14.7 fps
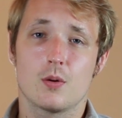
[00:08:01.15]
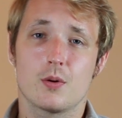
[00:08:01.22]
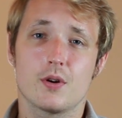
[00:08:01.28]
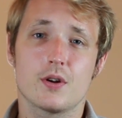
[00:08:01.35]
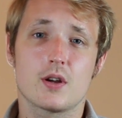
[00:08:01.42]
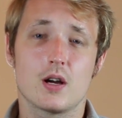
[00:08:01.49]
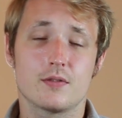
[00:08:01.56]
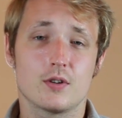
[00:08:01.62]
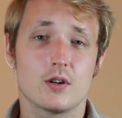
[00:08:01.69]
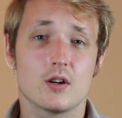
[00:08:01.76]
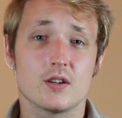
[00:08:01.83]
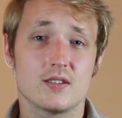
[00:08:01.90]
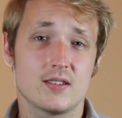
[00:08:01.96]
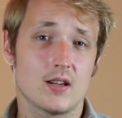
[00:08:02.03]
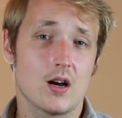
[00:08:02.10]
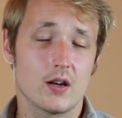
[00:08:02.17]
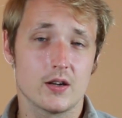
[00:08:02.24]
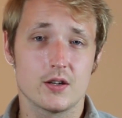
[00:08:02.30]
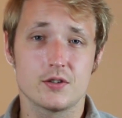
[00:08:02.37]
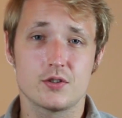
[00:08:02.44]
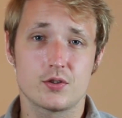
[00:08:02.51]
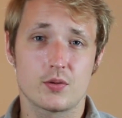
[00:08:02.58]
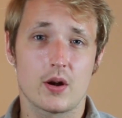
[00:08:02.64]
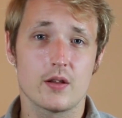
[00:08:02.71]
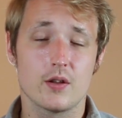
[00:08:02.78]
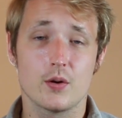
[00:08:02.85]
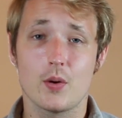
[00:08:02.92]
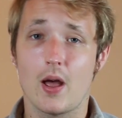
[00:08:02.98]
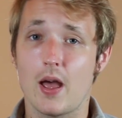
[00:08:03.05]
We're gonna cover Asana,
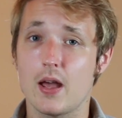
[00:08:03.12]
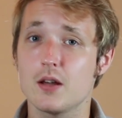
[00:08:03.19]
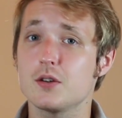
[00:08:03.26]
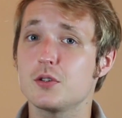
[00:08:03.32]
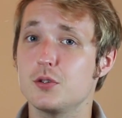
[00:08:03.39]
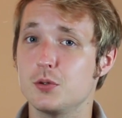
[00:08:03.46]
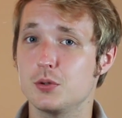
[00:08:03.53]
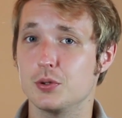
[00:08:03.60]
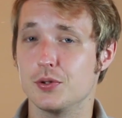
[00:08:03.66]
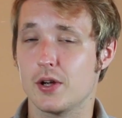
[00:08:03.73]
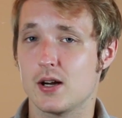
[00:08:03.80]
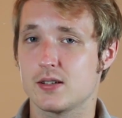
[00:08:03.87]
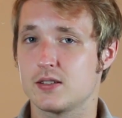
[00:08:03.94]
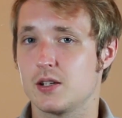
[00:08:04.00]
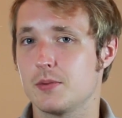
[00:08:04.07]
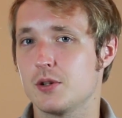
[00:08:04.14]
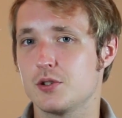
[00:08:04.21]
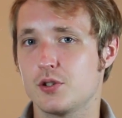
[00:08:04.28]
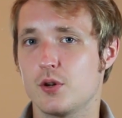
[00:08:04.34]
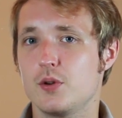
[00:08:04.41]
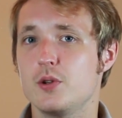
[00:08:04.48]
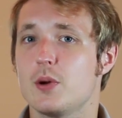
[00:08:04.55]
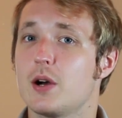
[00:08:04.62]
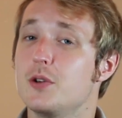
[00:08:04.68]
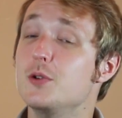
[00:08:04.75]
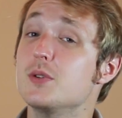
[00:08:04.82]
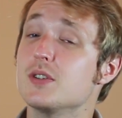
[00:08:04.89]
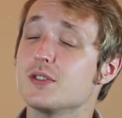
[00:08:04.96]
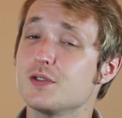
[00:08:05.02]
Trello, and Google Docs, and I'm gonna show you how
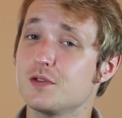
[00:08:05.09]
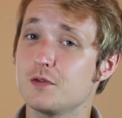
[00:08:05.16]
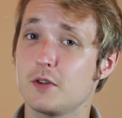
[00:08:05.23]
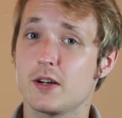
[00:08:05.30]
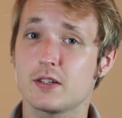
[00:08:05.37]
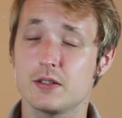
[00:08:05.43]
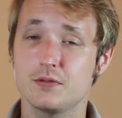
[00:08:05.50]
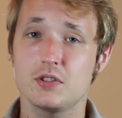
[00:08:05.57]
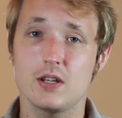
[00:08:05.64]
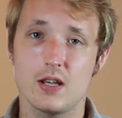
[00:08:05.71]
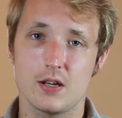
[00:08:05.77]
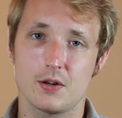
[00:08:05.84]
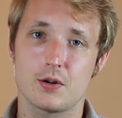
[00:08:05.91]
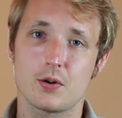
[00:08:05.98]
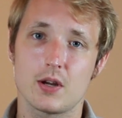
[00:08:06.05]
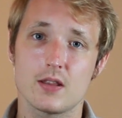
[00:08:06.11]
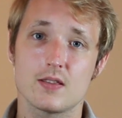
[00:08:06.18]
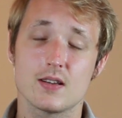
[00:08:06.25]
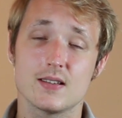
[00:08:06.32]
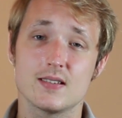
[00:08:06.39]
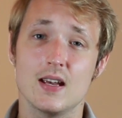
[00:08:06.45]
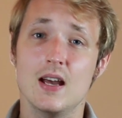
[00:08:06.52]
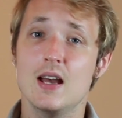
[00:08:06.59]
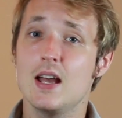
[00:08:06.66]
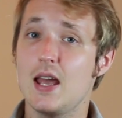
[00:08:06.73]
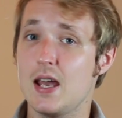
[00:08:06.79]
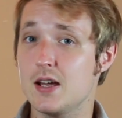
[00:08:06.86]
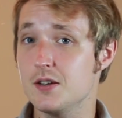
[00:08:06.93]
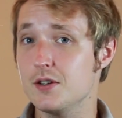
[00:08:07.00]
you can effectively integrate this
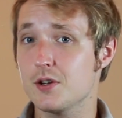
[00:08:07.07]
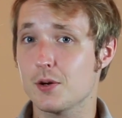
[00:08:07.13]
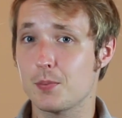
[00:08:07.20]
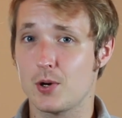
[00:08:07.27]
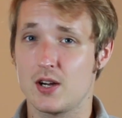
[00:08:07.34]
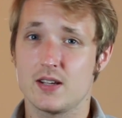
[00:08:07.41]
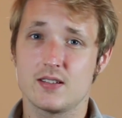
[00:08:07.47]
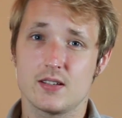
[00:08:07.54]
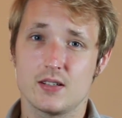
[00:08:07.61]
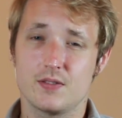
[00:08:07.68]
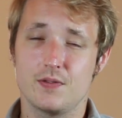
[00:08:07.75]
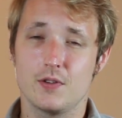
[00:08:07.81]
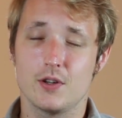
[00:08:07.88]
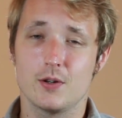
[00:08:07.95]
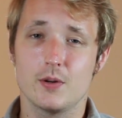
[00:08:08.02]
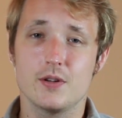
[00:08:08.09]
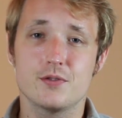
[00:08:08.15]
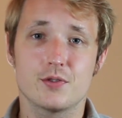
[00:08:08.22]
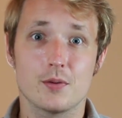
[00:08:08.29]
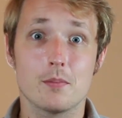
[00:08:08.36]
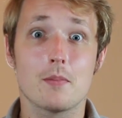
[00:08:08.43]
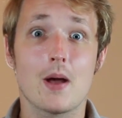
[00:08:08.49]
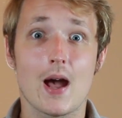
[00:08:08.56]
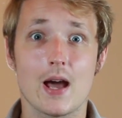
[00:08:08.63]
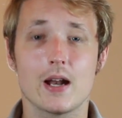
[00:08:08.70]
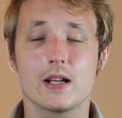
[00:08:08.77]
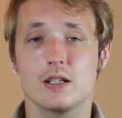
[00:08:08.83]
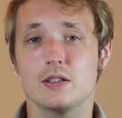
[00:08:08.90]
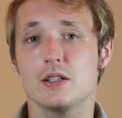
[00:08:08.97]
into your process flow and
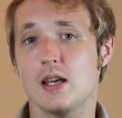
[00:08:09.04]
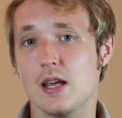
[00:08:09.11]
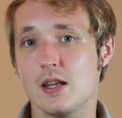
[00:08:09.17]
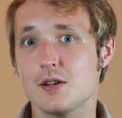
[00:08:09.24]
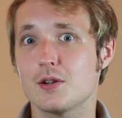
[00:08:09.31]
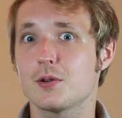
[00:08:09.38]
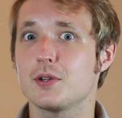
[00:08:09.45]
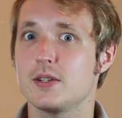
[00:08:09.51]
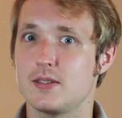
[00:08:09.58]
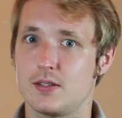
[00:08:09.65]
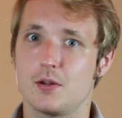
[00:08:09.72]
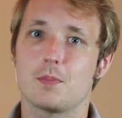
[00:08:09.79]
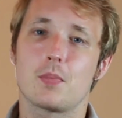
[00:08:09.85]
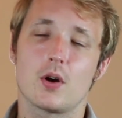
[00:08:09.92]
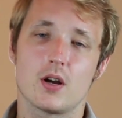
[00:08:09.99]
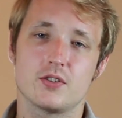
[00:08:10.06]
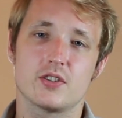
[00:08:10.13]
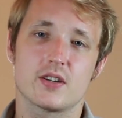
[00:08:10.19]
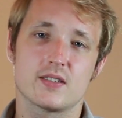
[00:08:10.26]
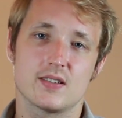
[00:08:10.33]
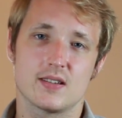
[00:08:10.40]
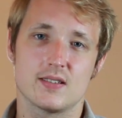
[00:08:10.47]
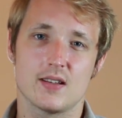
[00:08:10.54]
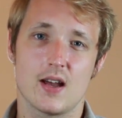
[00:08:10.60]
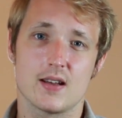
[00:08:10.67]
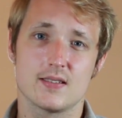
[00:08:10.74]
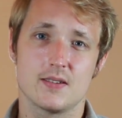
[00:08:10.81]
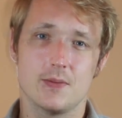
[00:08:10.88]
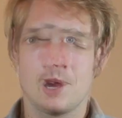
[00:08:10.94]
dramatically increase your project
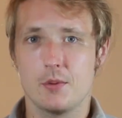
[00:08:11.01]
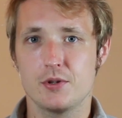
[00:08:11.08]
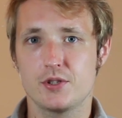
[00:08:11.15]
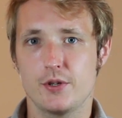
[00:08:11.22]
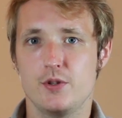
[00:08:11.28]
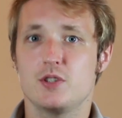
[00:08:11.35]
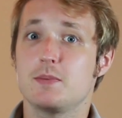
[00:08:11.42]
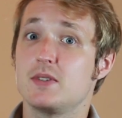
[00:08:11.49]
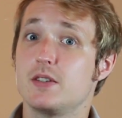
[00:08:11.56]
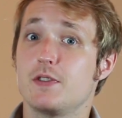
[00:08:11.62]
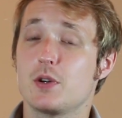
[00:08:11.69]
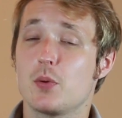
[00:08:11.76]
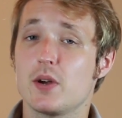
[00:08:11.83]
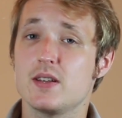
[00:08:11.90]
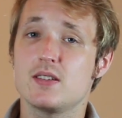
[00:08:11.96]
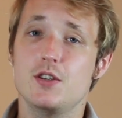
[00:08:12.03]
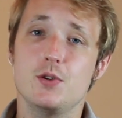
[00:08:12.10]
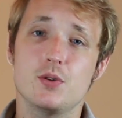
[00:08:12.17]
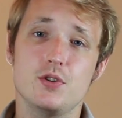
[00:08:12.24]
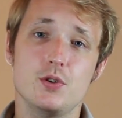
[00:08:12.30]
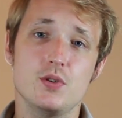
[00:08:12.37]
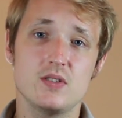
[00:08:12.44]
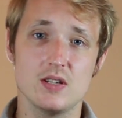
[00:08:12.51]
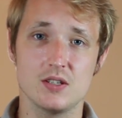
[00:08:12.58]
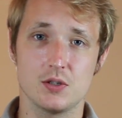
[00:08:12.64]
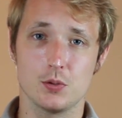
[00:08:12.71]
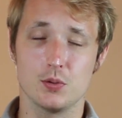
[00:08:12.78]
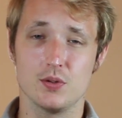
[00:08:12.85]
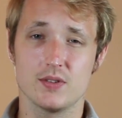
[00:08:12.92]
success. I'm gonna show you specific ways that you can use these
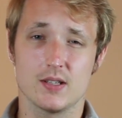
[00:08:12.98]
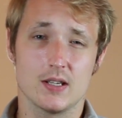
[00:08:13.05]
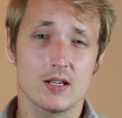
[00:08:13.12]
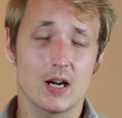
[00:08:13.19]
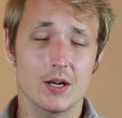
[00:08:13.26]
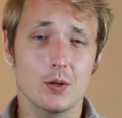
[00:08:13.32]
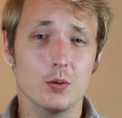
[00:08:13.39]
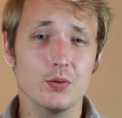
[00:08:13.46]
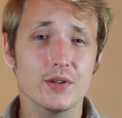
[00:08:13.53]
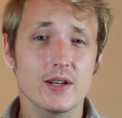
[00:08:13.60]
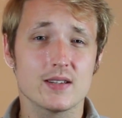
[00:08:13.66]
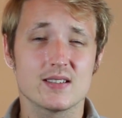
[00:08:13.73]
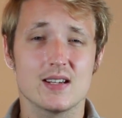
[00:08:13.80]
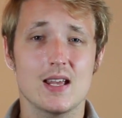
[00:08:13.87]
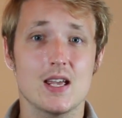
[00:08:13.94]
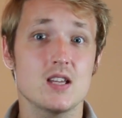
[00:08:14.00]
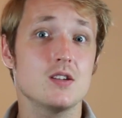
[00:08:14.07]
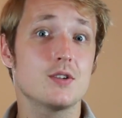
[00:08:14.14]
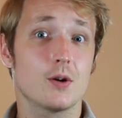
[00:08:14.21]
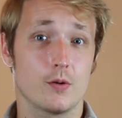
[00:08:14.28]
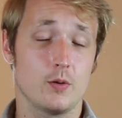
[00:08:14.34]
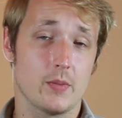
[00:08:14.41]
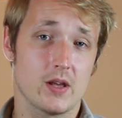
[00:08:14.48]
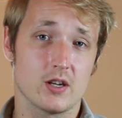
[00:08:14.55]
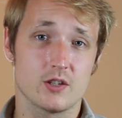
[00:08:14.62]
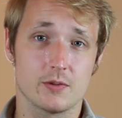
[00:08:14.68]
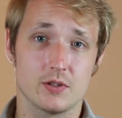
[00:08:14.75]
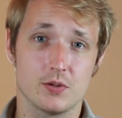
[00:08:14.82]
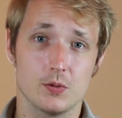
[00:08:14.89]
tools, not only as an internal
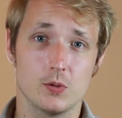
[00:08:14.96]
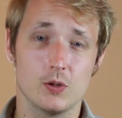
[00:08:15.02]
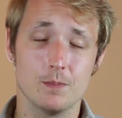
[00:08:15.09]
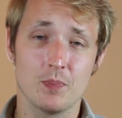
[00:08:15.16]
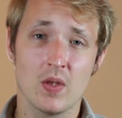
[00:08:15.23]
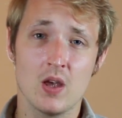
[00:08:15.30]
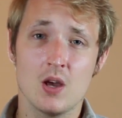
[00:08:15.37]
management tool,